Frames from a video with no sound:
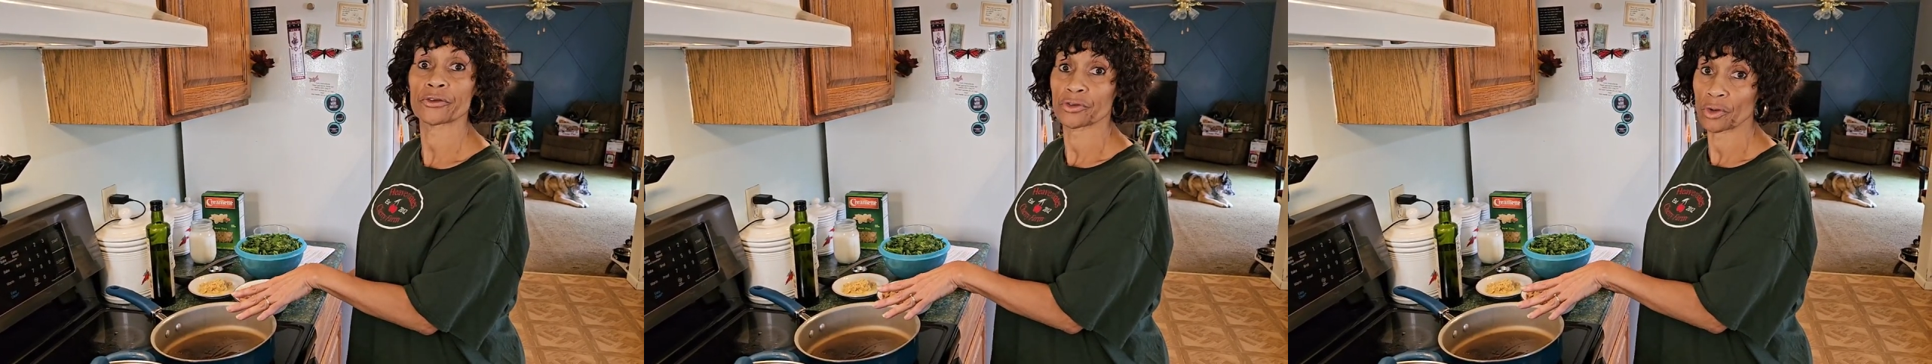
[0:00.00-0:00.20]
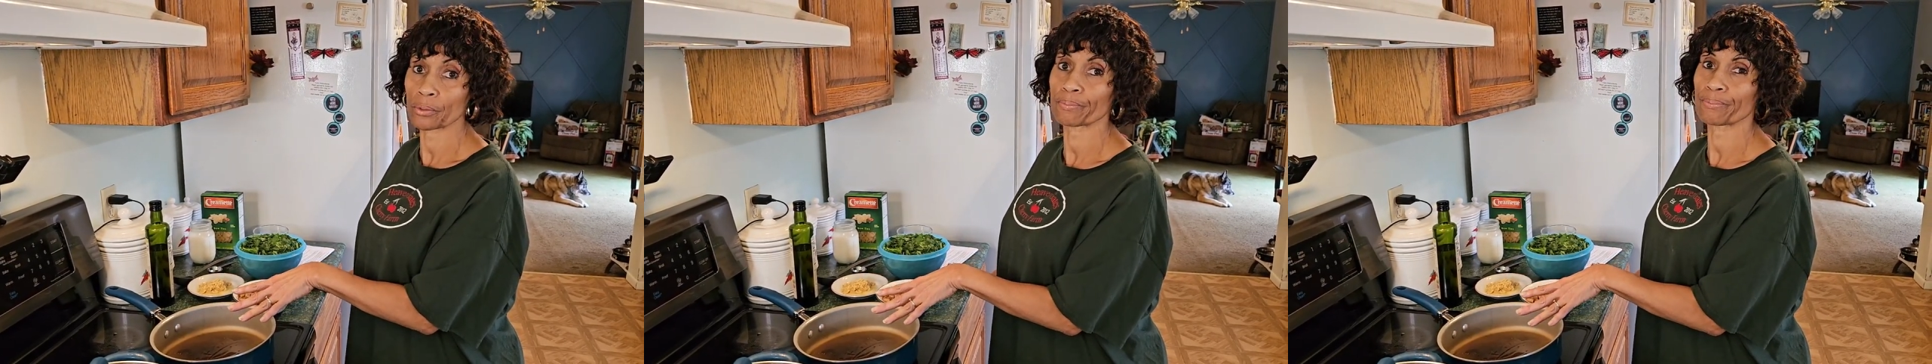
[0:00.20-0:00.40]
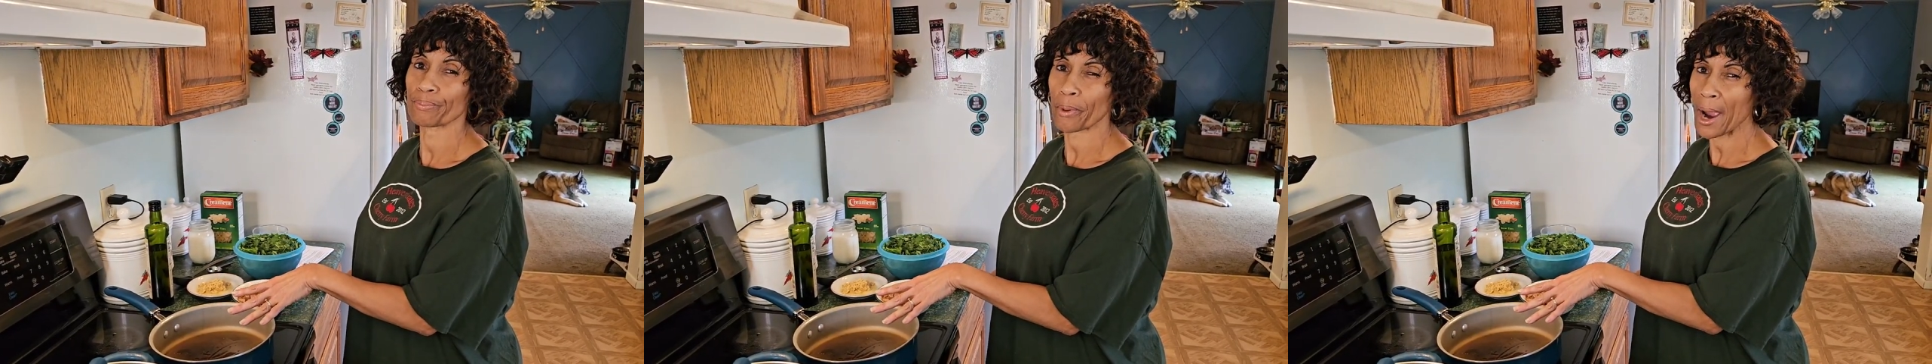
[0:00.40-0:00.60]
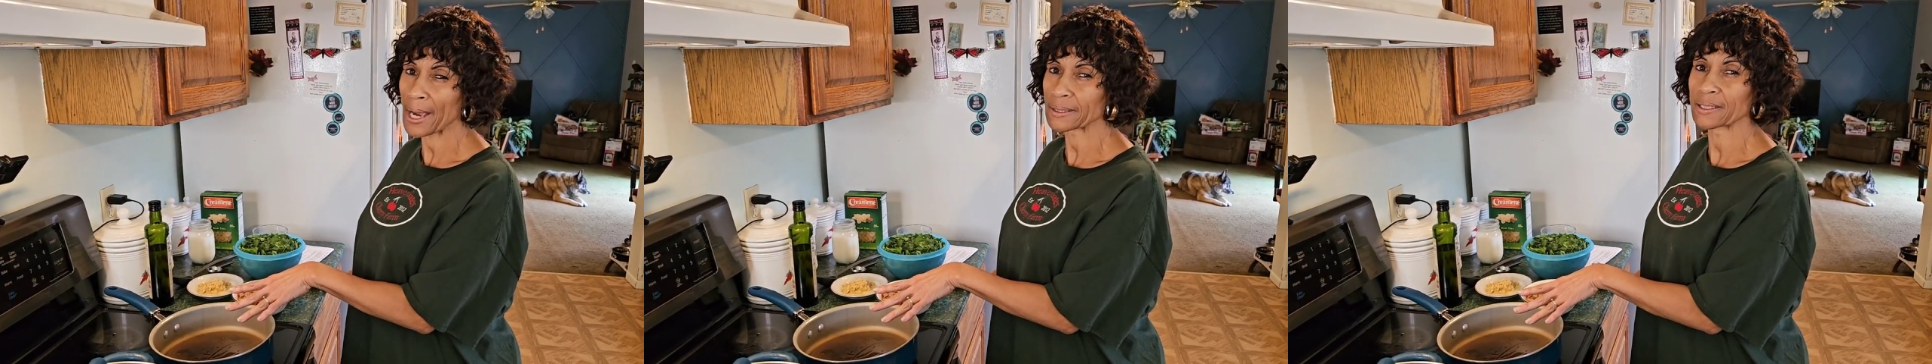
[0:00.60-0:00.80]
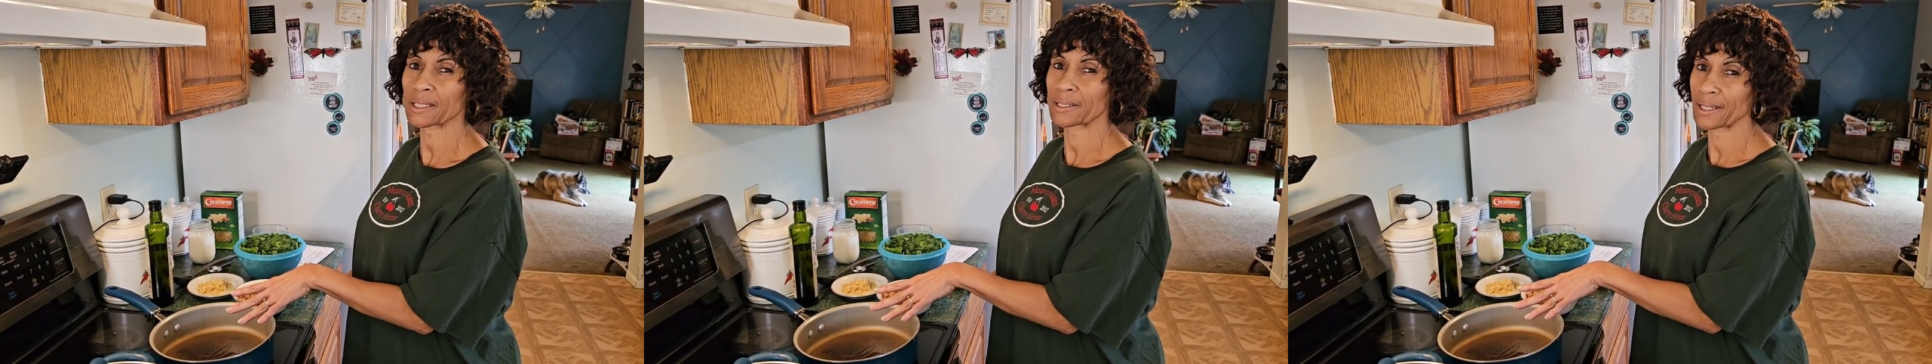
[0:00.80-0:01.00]
you're
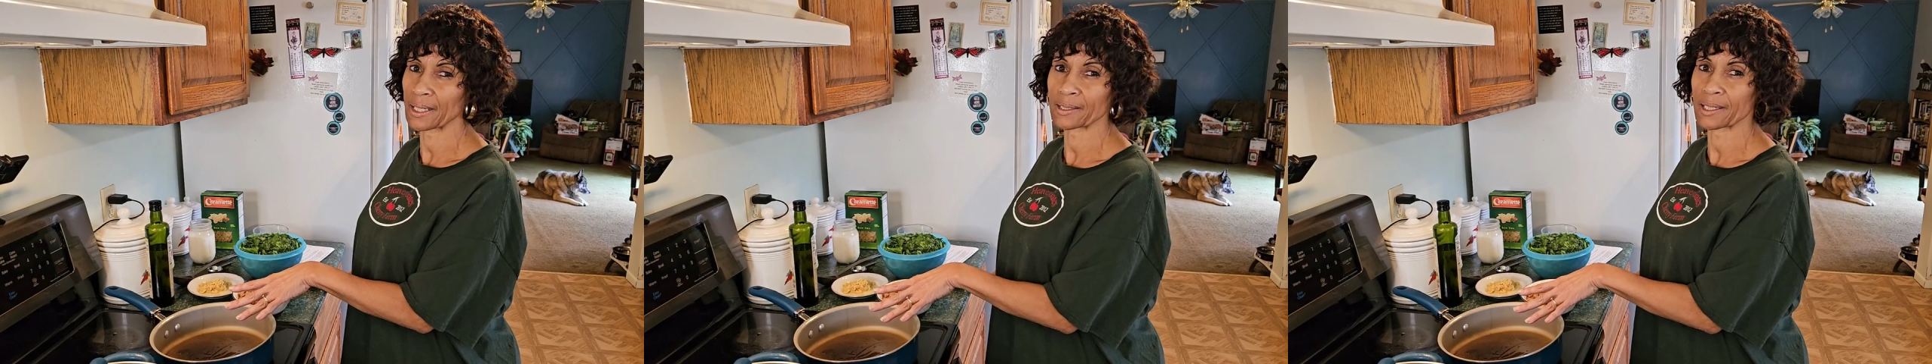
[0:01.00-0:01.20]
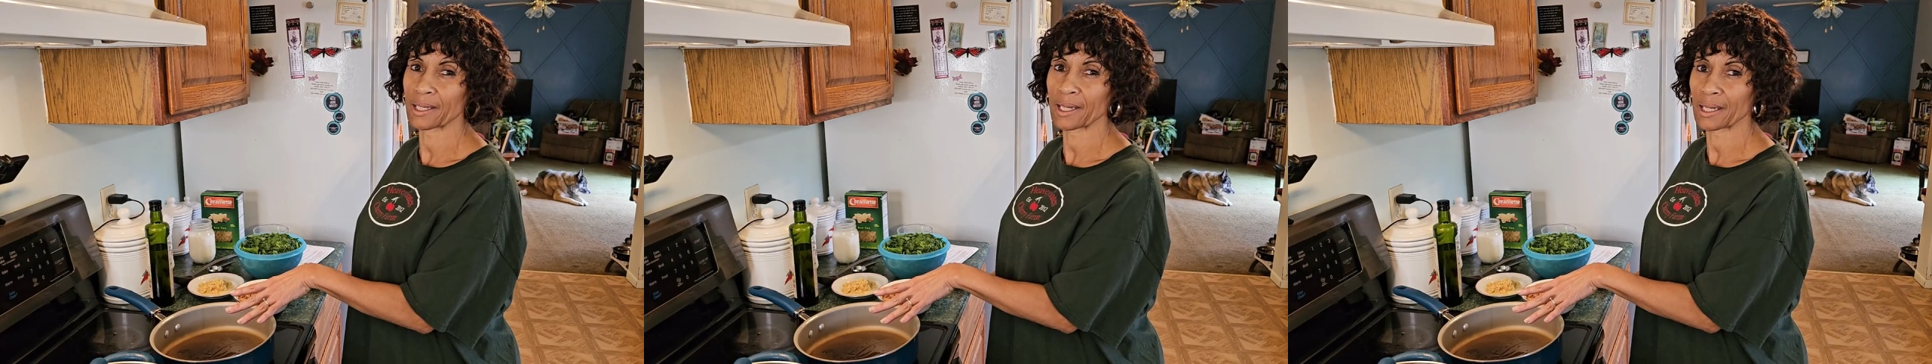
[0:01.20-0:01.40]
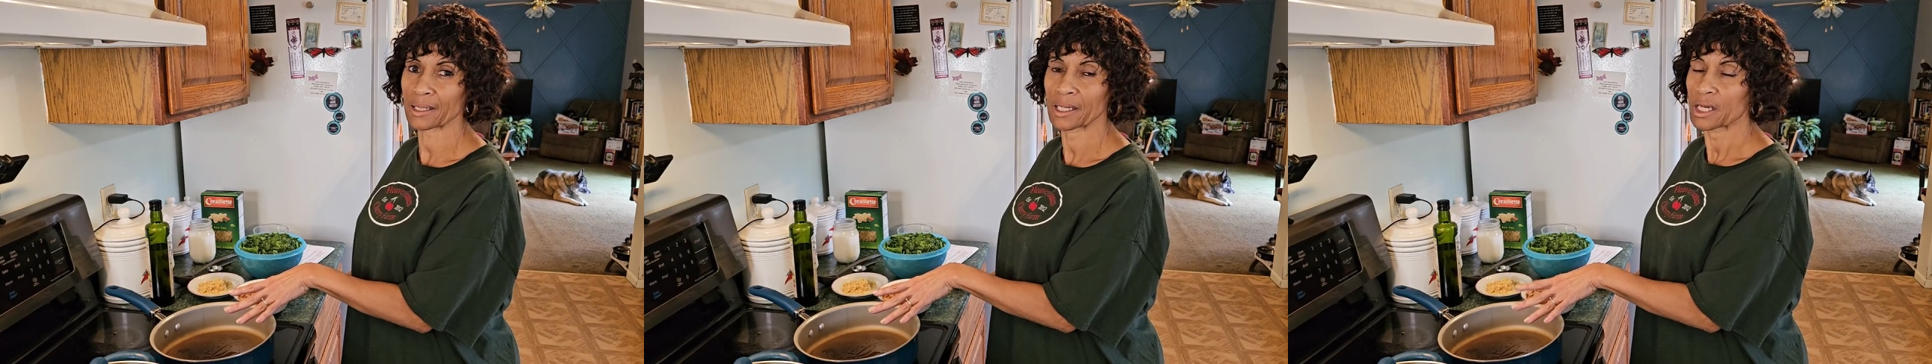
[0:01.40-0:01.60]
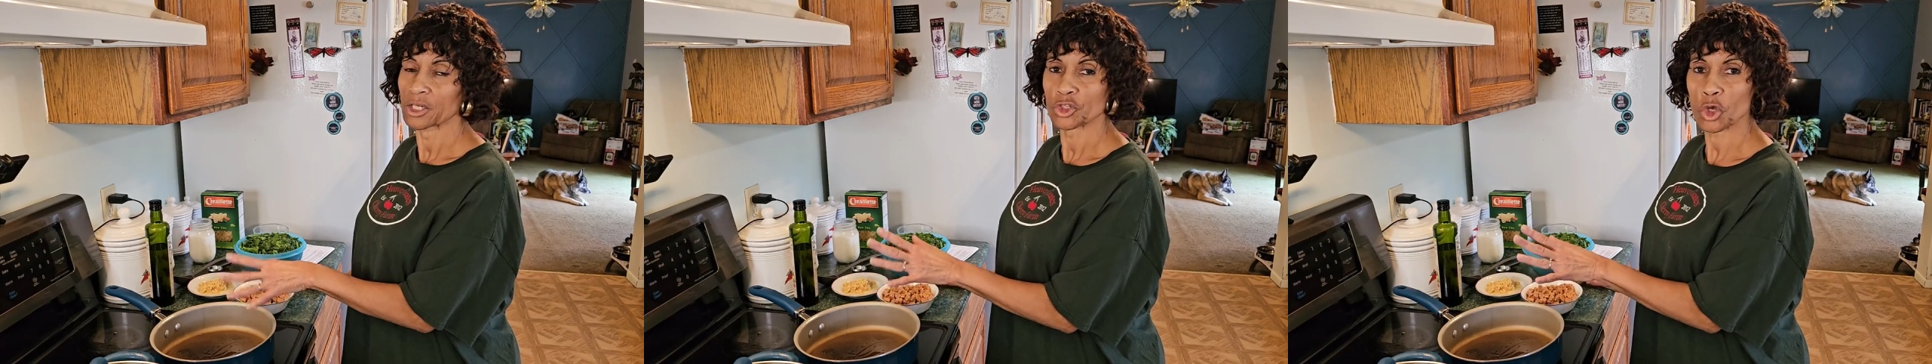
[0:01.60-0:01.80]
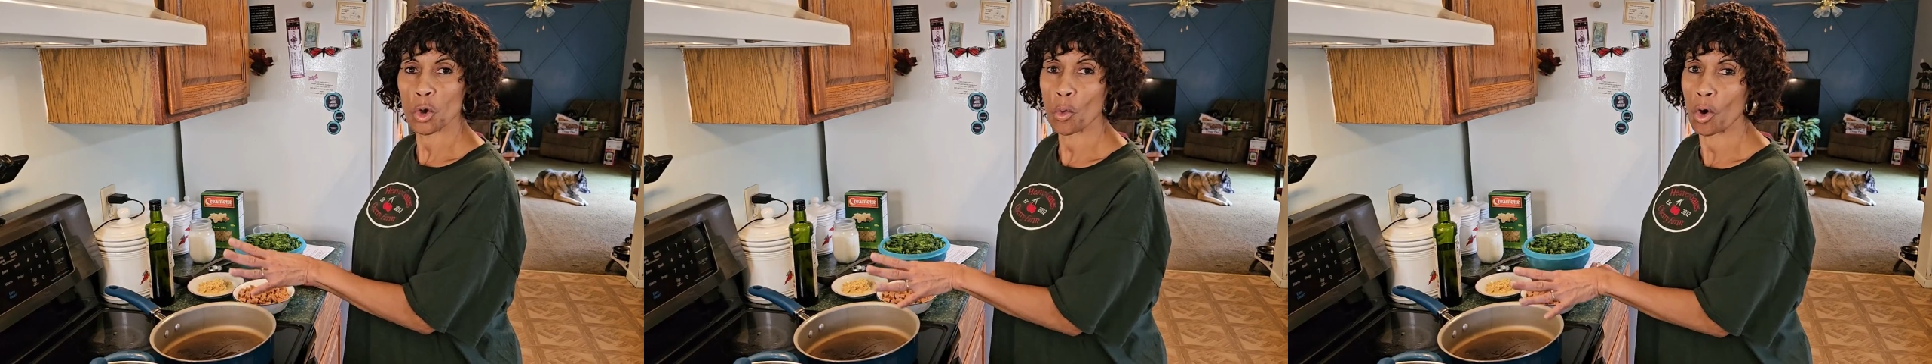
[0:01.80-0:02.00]
practically at the end,
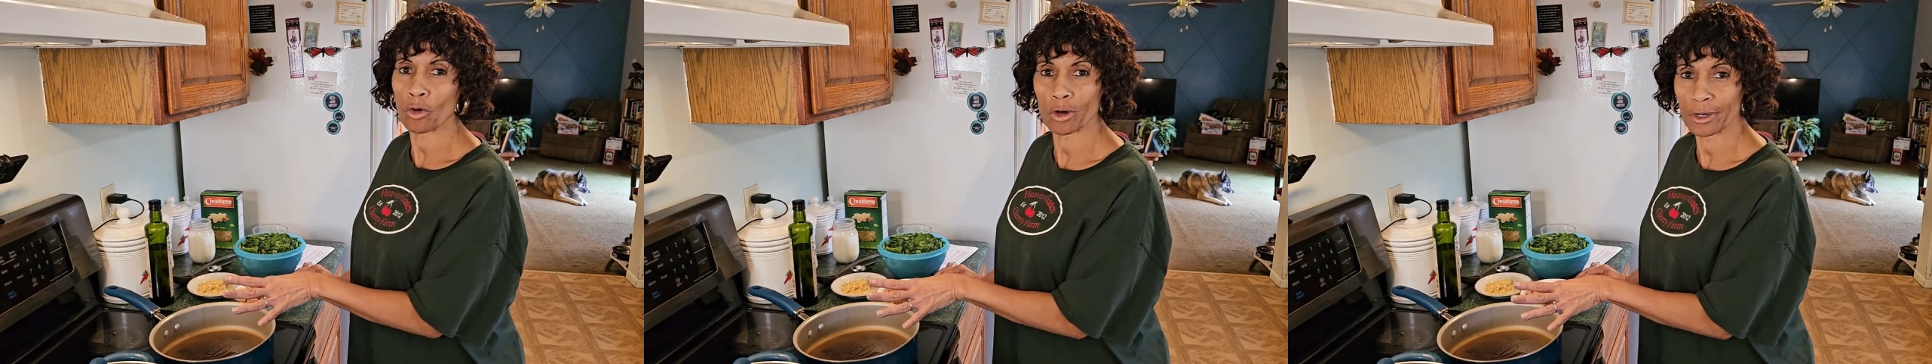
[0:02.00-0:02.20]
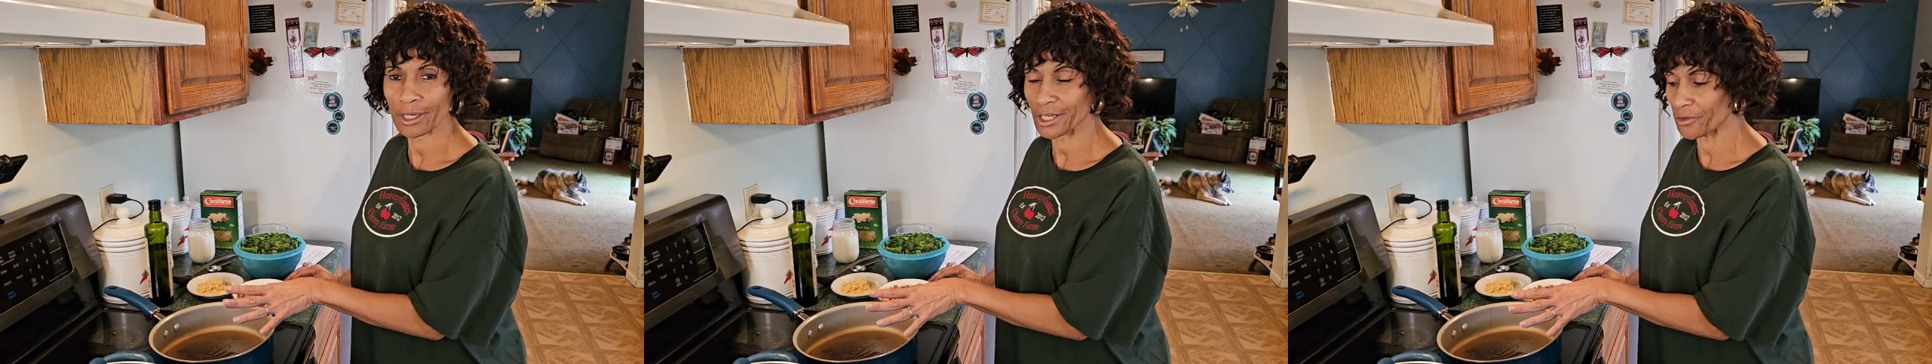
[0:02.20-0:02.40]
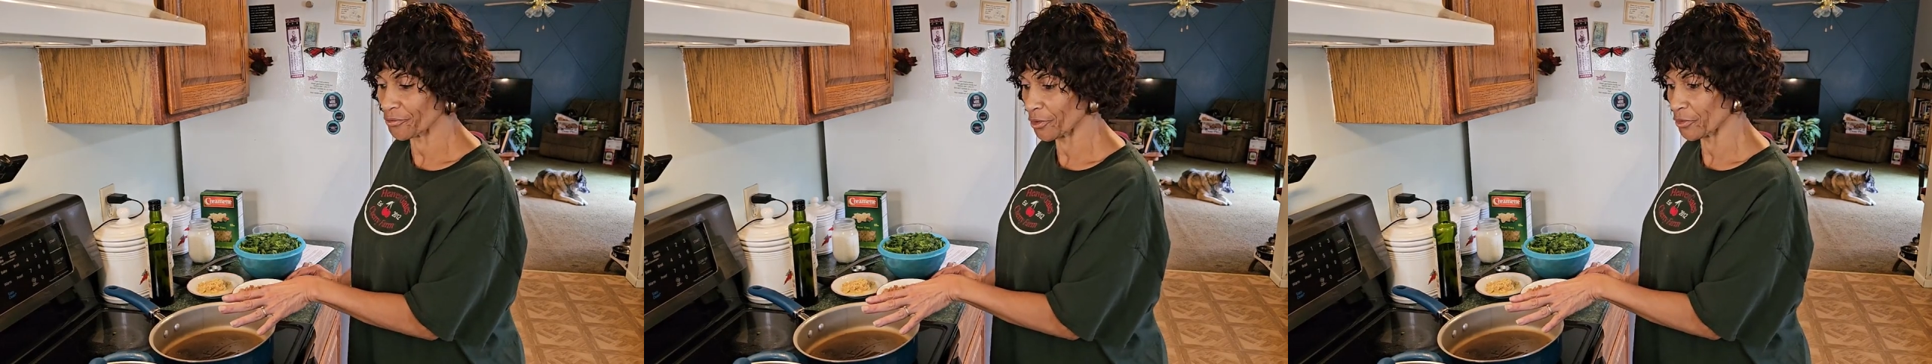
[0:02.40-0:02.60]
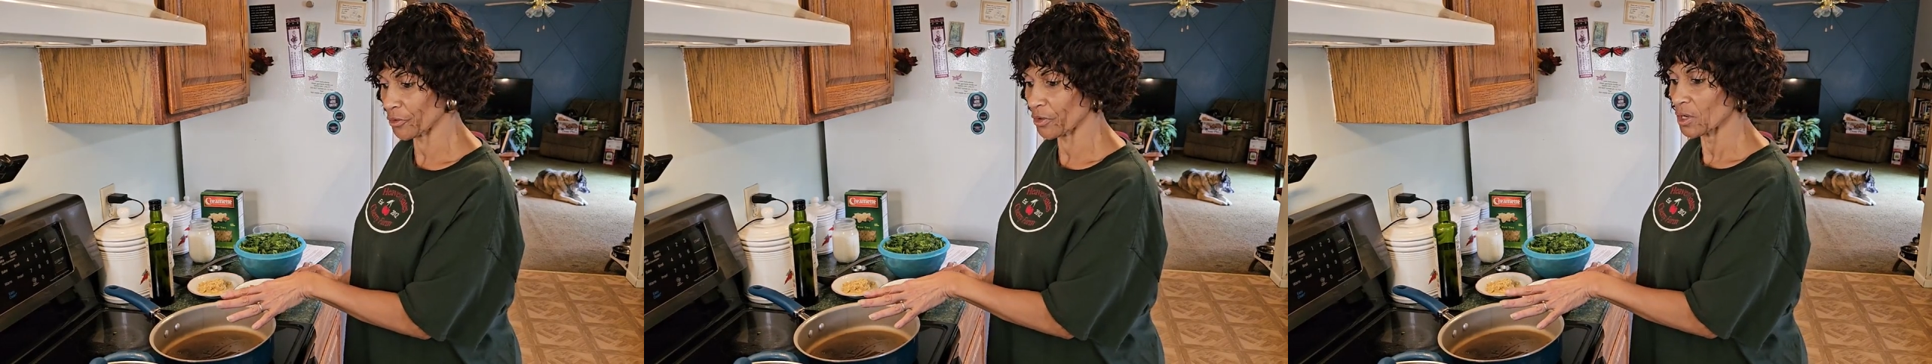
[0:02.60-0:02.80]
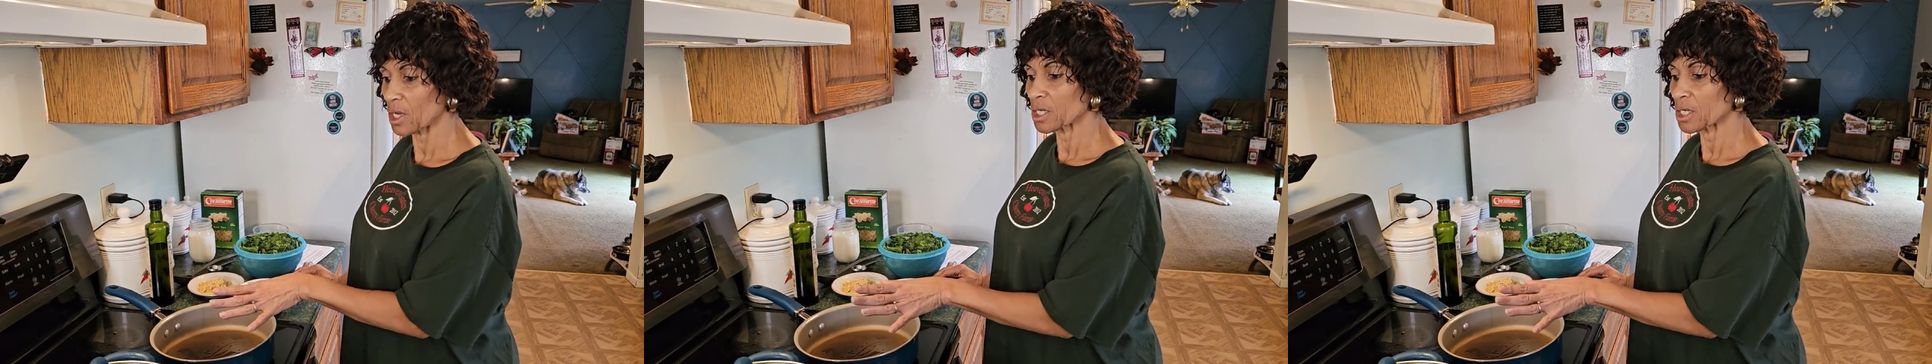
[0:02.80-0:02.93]
so it won't cook any further.